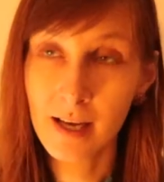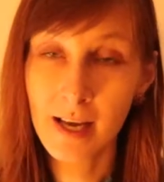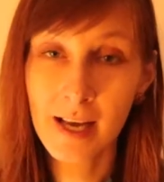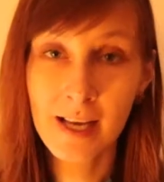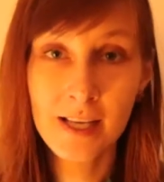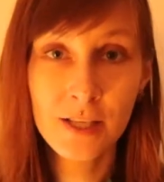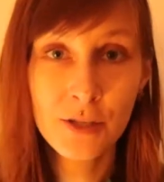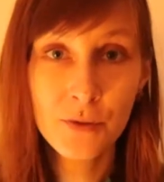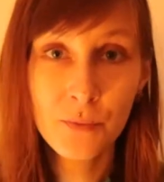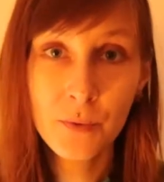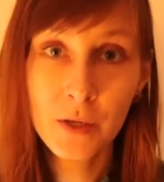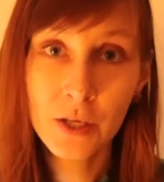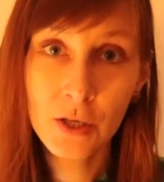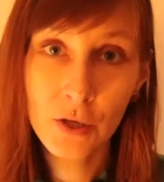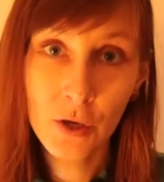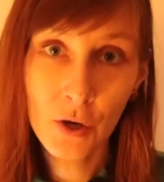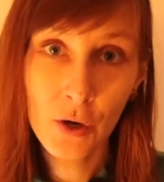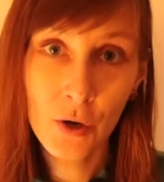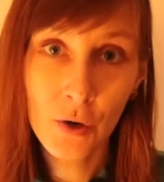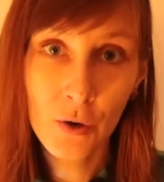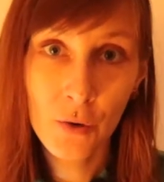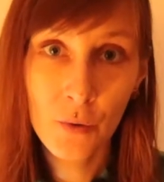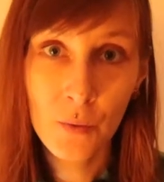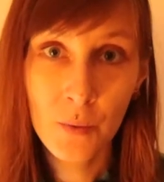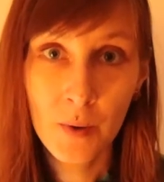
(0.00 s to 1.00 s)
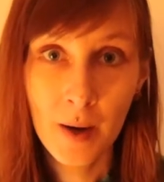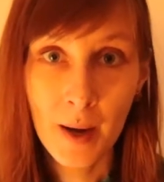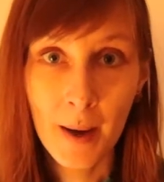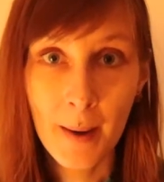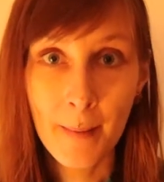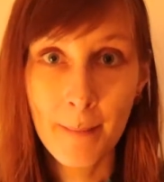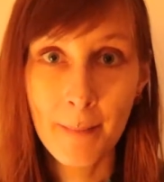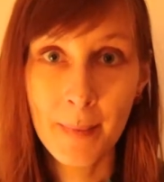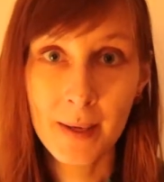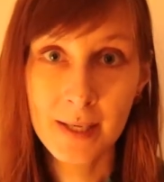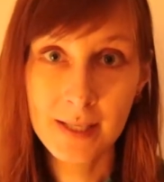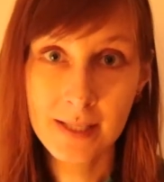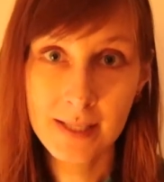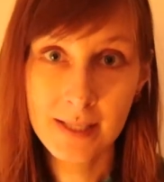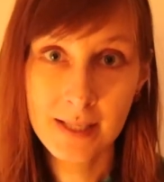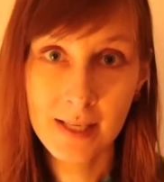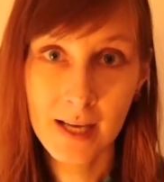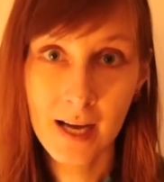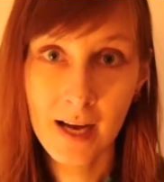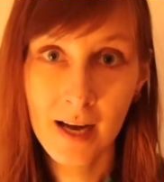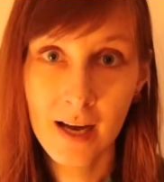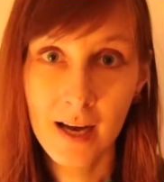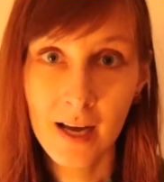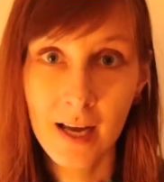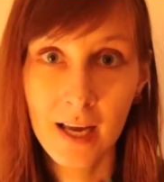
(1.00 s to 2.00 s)
As we know,
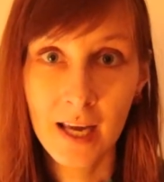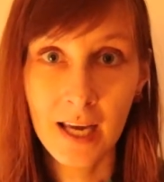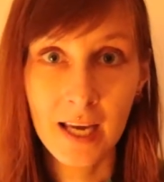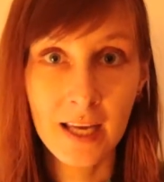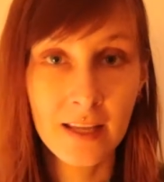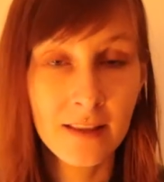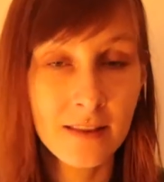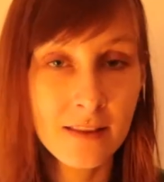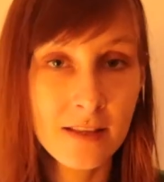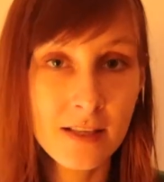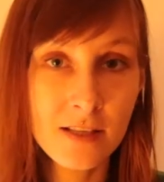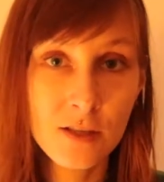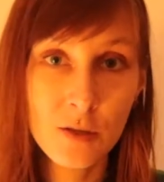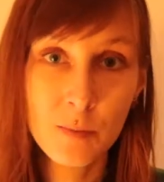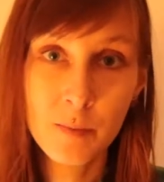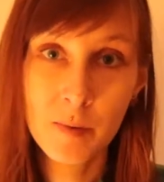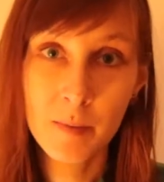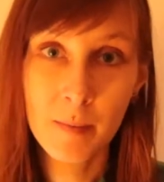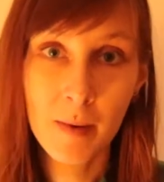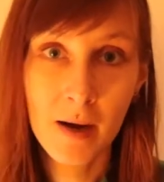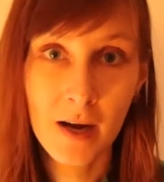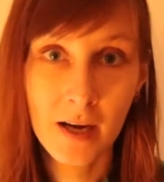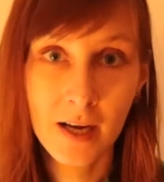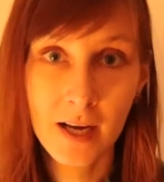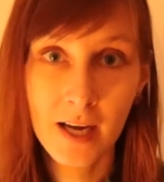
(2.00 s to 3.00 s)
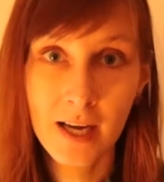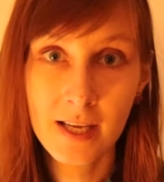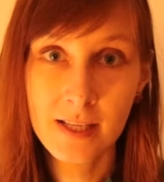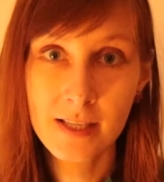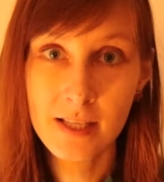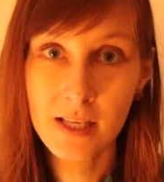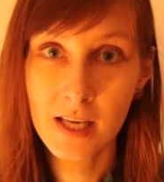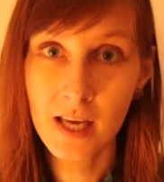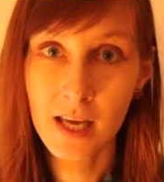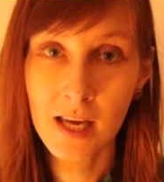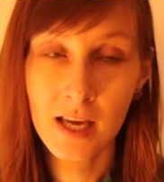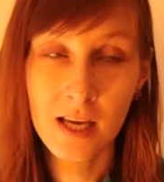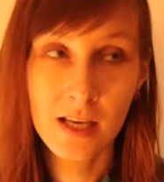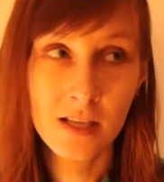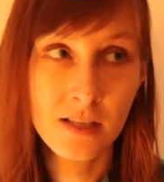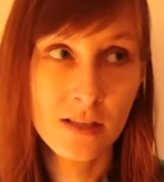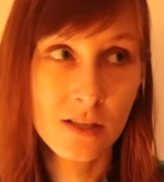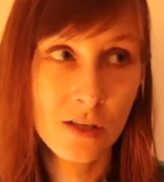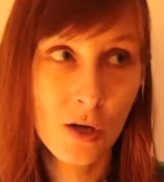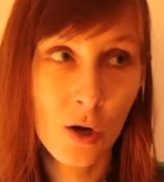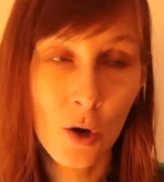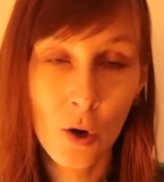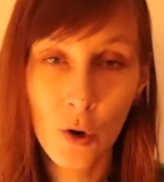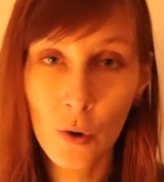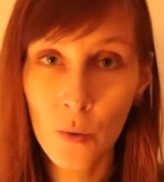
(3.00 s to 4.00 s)
pasta in the supermarkets
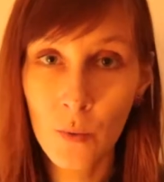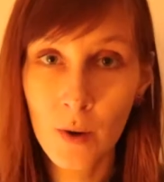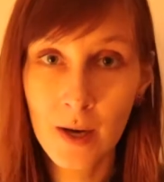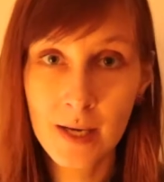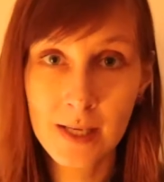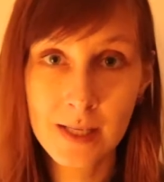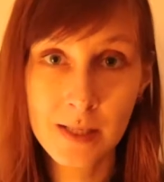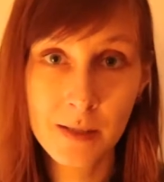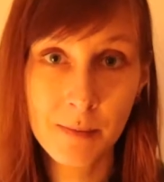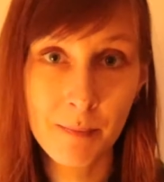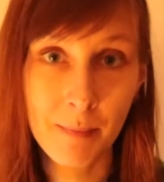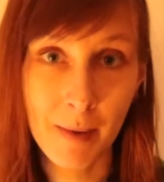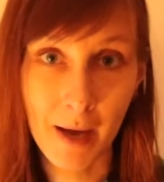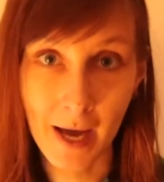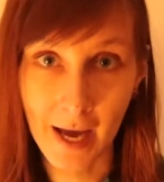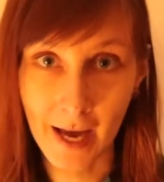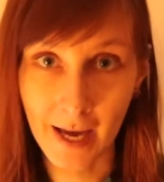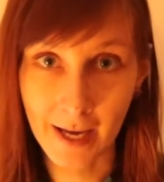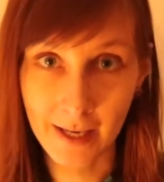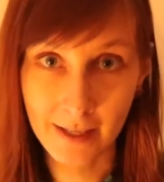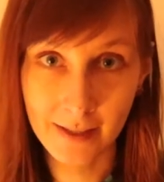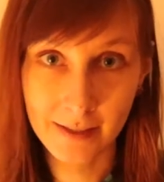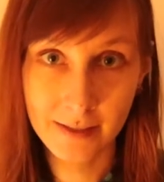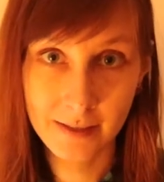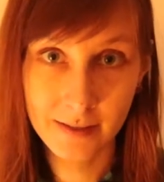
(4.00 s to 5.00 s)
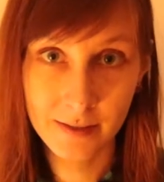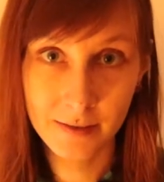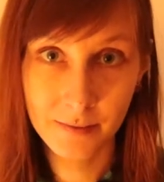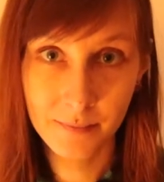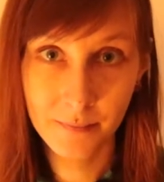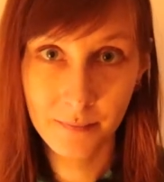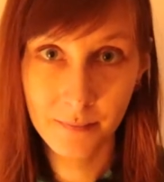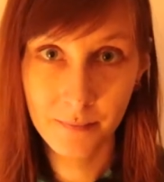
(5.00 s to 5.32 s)
is always packed.